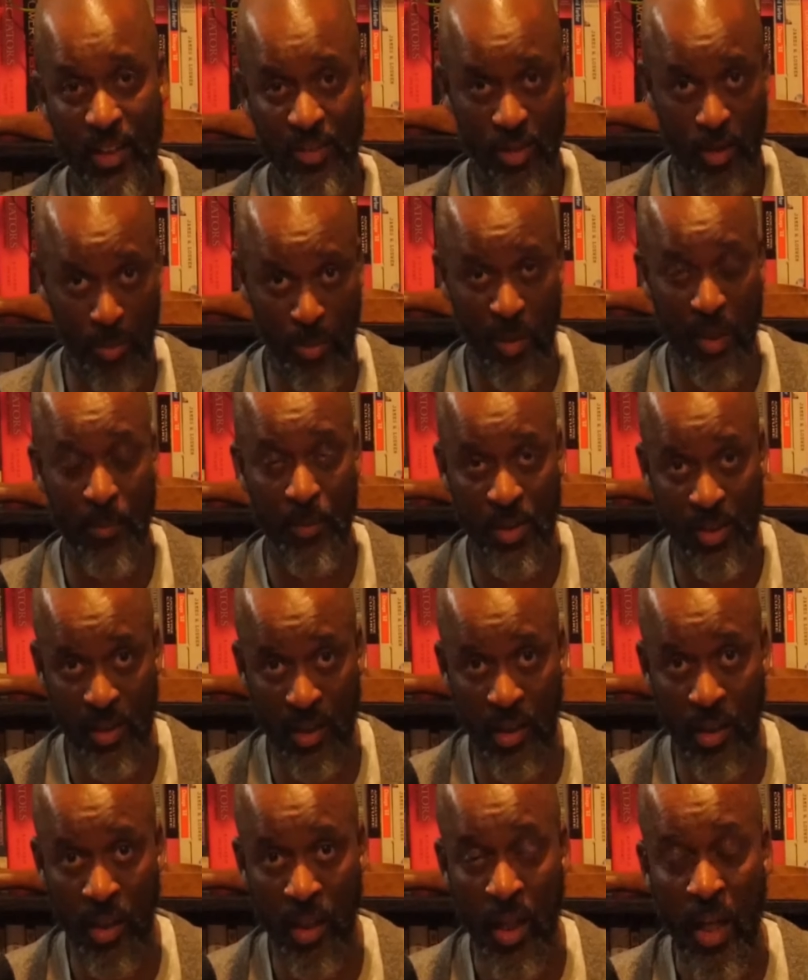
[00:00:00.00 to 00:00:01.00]

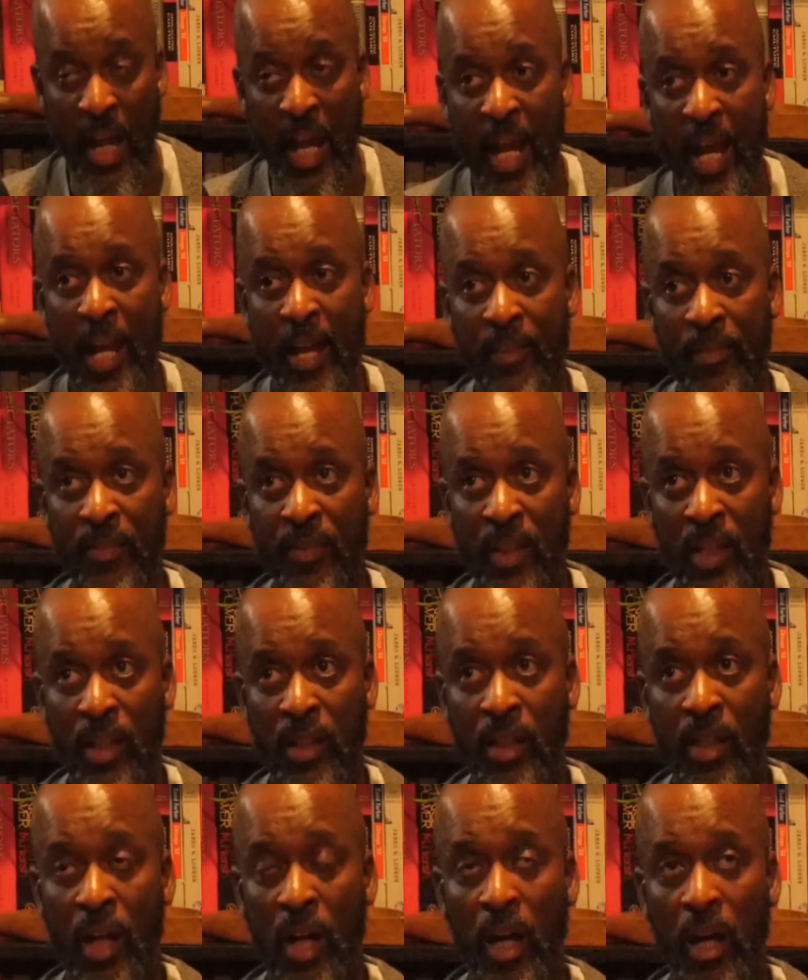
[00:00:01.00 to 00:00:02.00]
supremacy, and
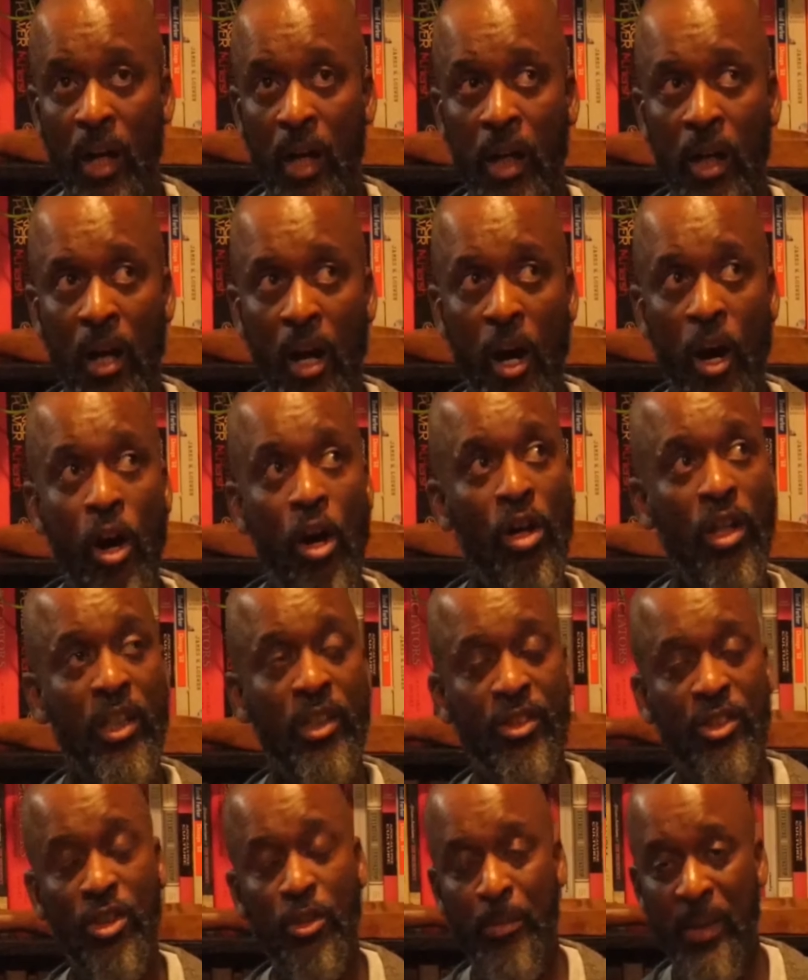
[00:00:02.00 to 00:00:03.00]
the
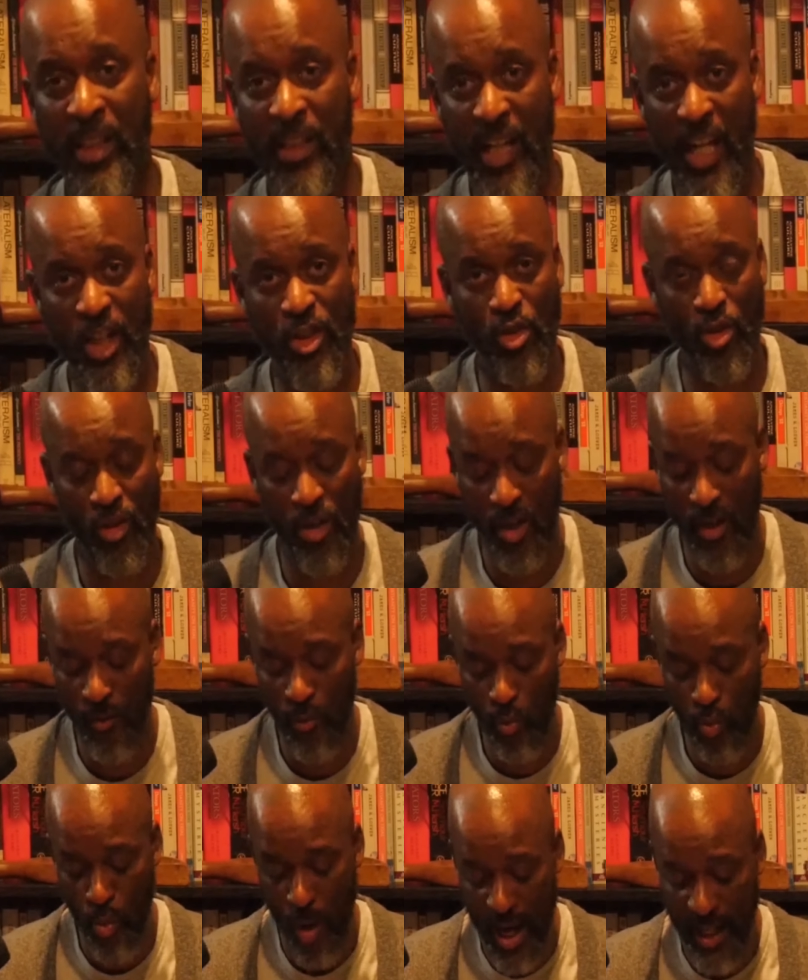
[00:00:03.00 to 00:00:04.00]
all-consuming nature
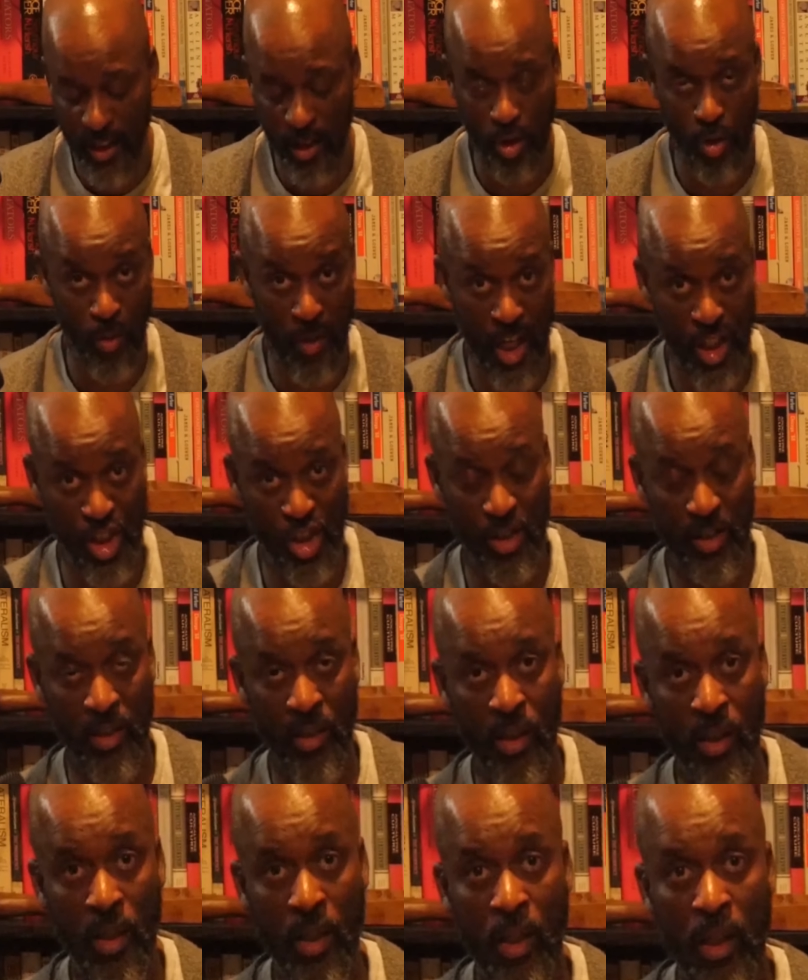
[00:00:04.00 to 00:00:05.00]
of white aggression.
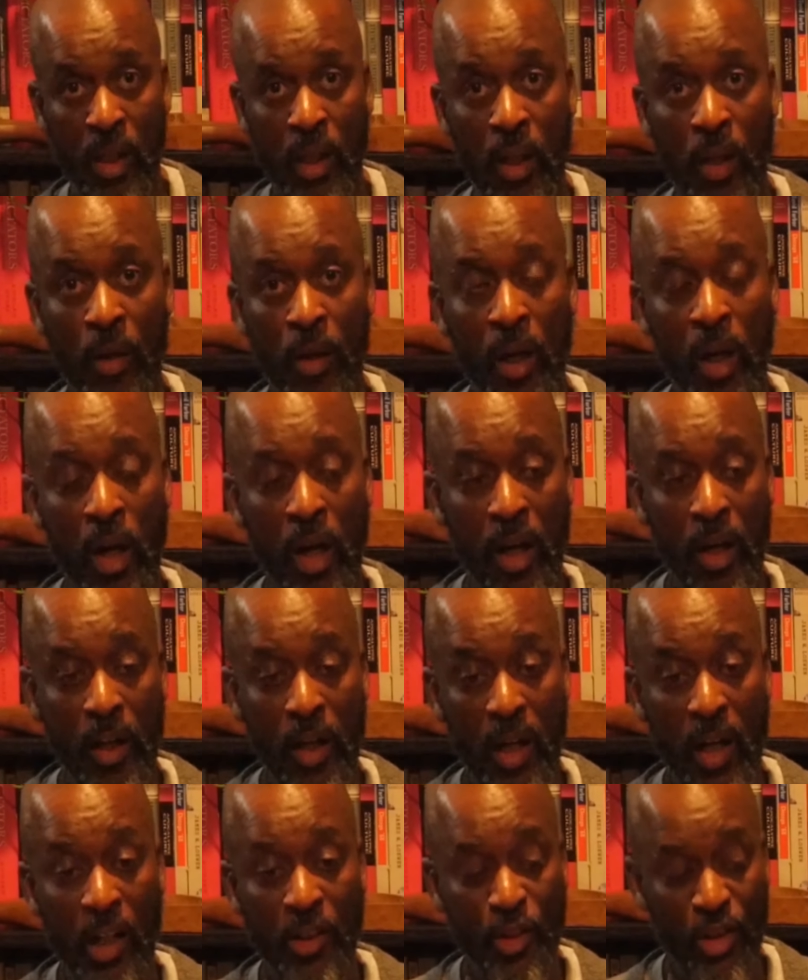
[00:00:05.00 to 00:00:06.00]

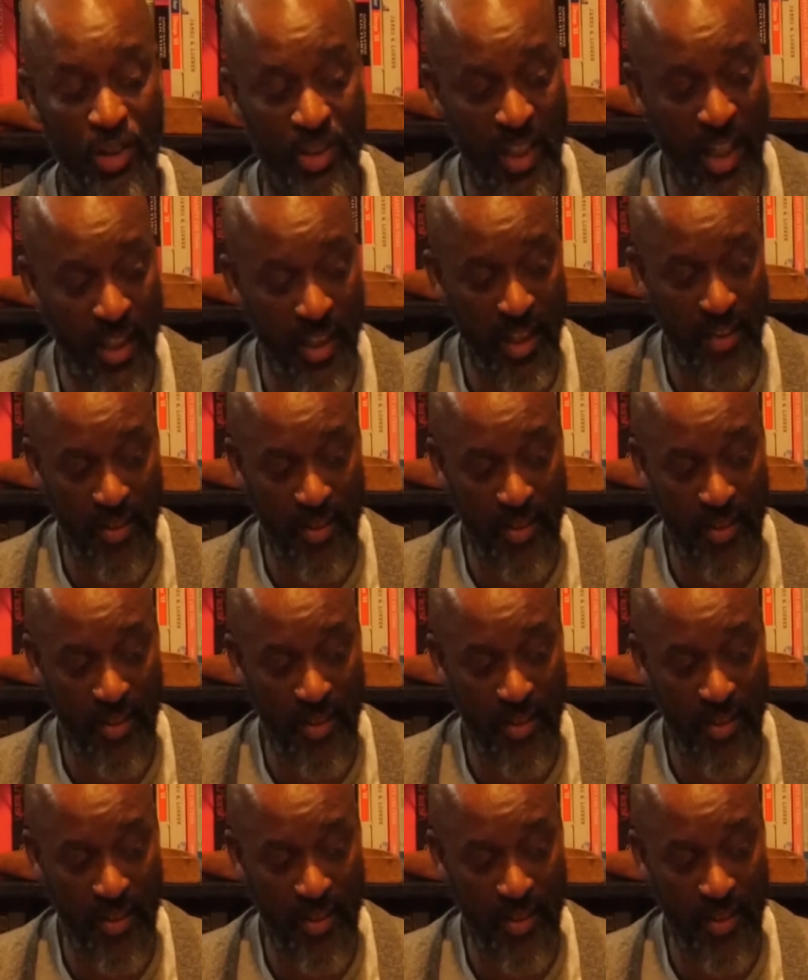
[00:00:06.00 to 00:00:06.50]
Understanding